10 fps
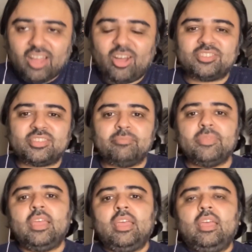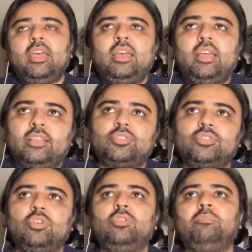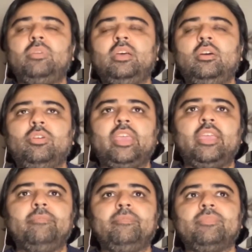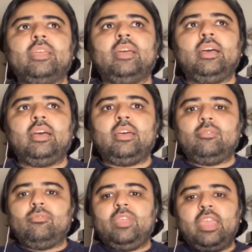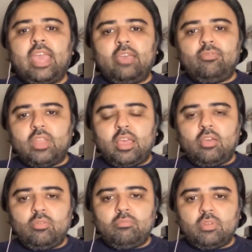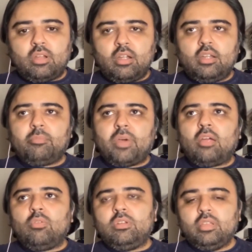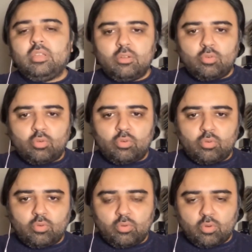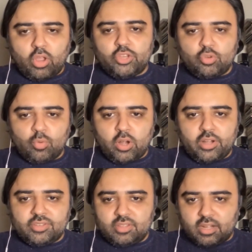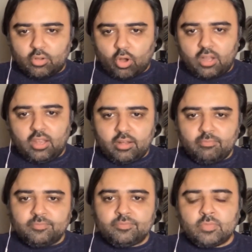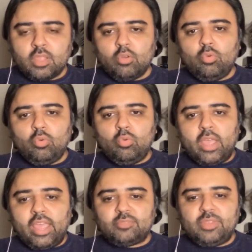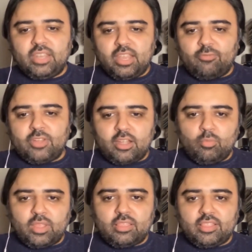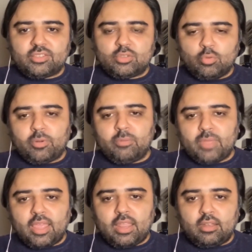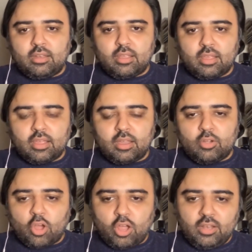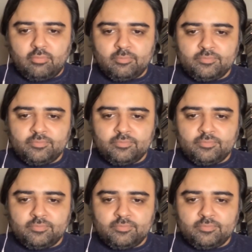Awesome. So, okay, we have now heard about Roy Schwartz, the toddler, who has been gifted with this Superman doll.